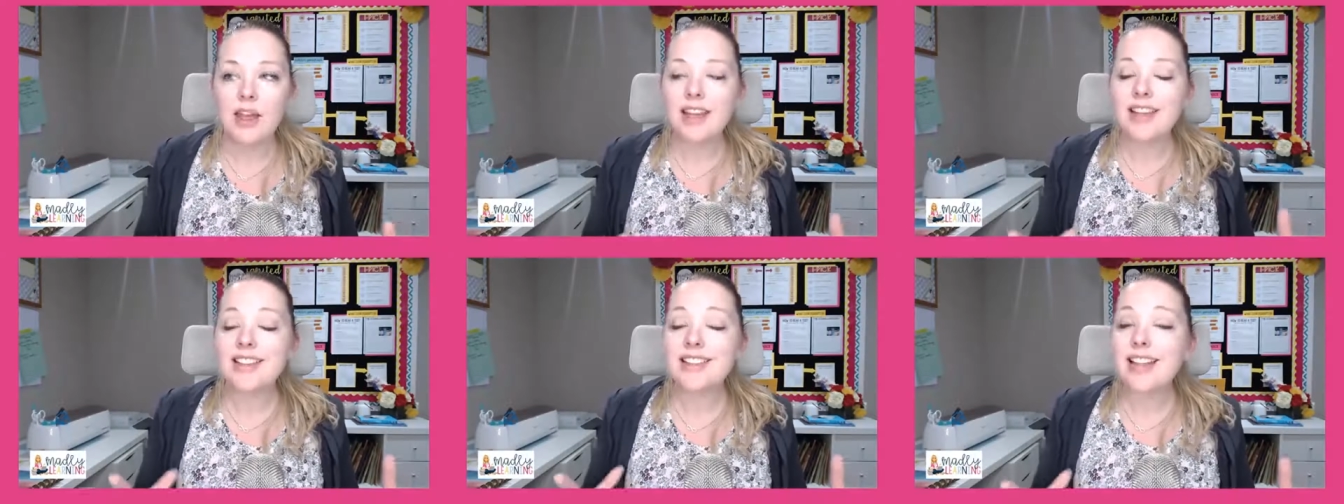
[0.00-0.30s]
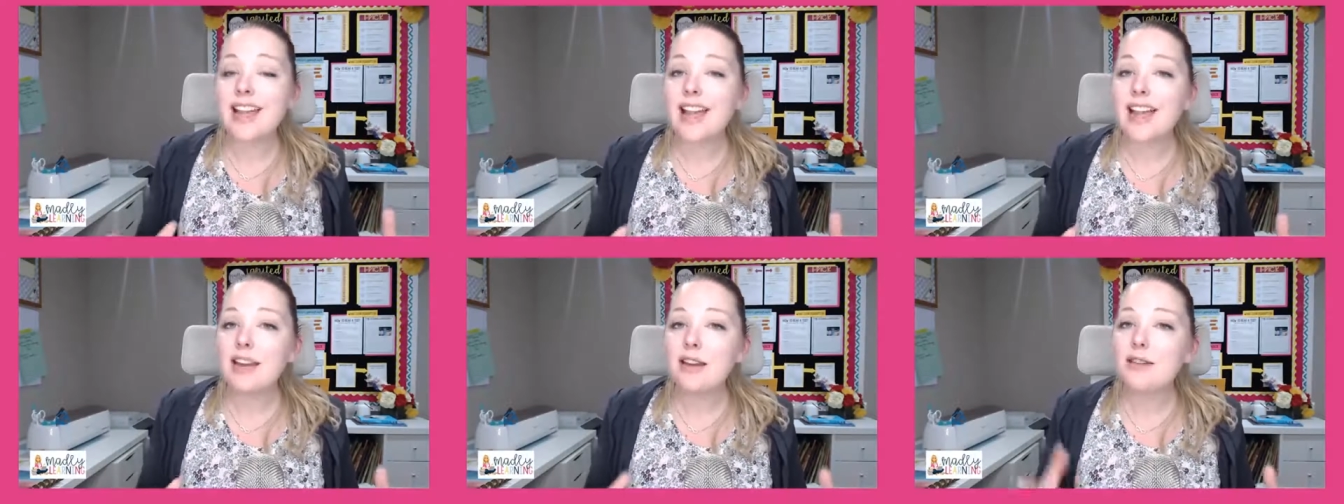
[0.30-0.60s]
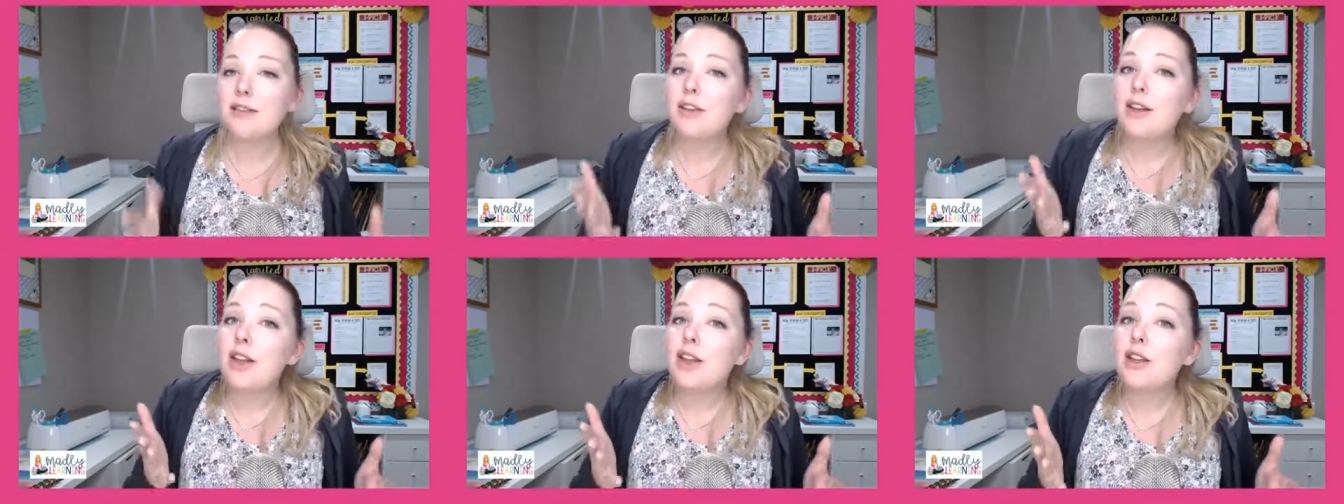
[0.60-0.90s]
It's kind
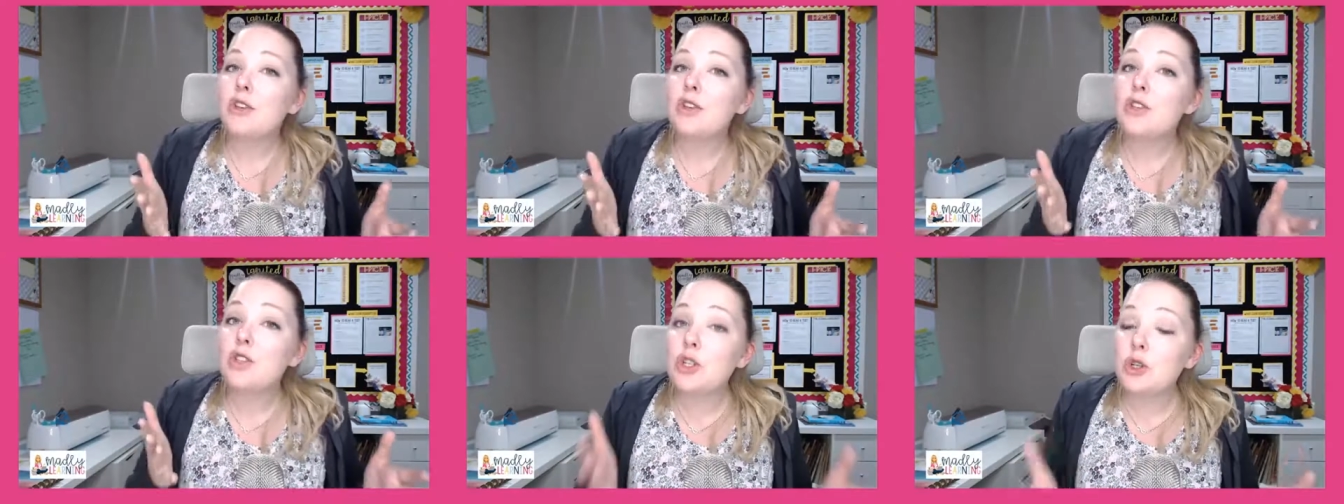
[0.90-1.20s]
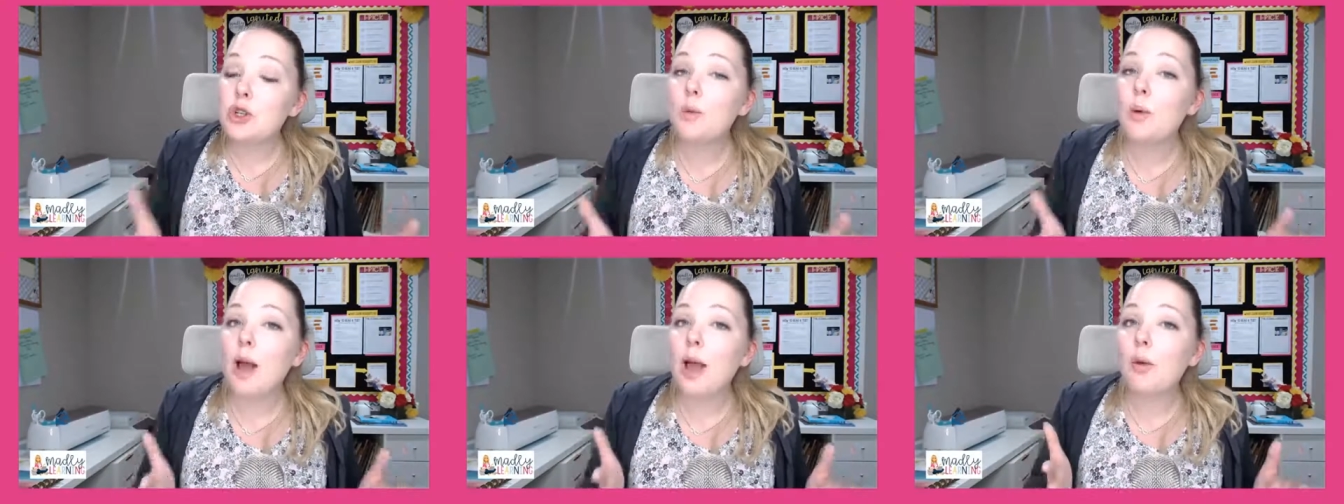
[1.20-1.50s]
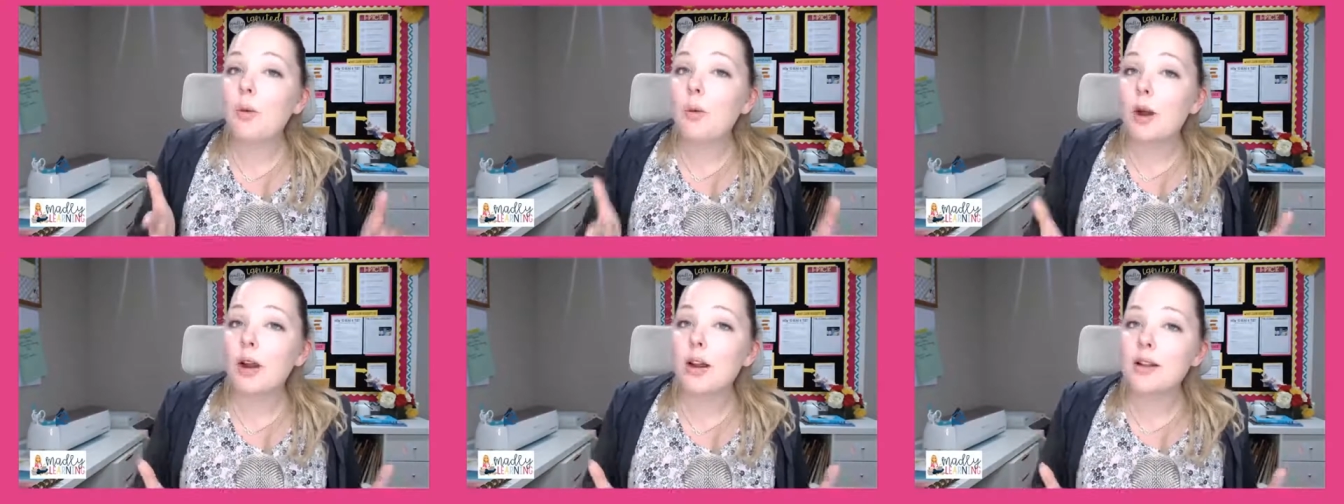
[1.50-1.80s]
of do
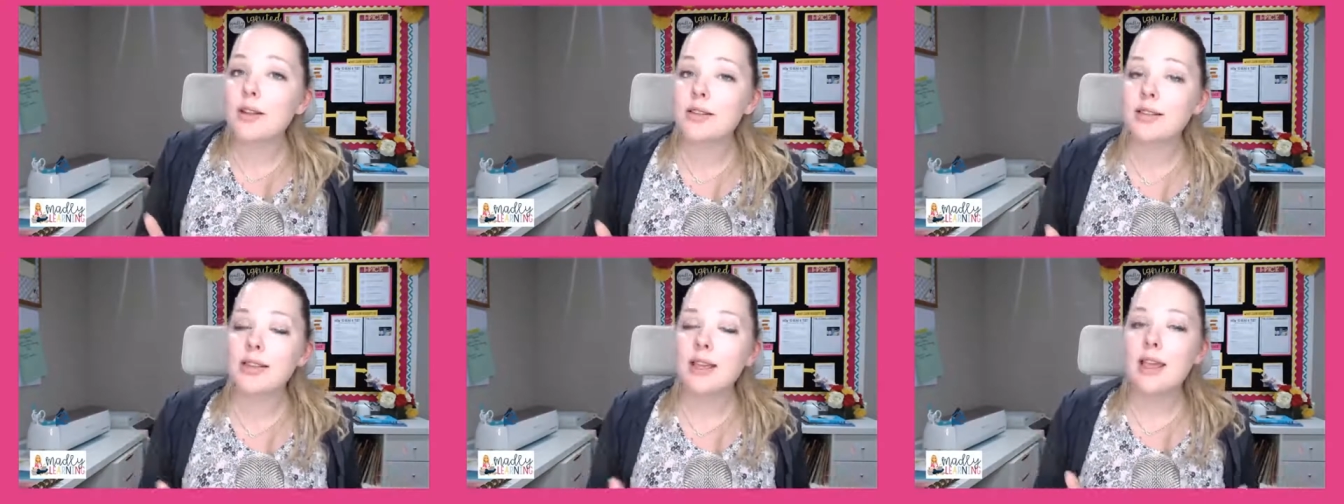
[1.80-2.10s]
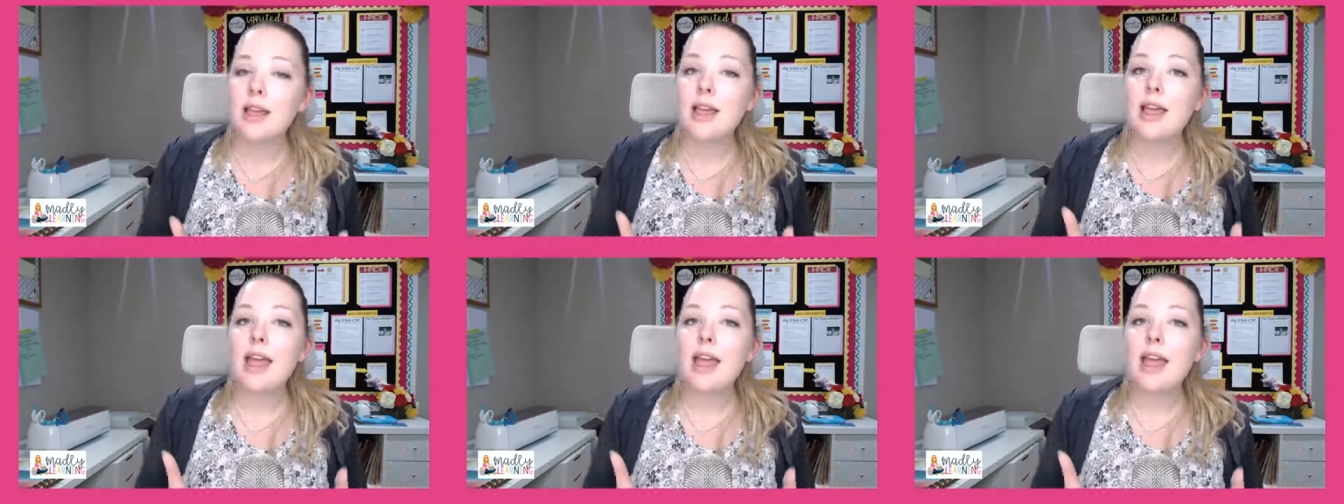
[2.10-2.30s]
what works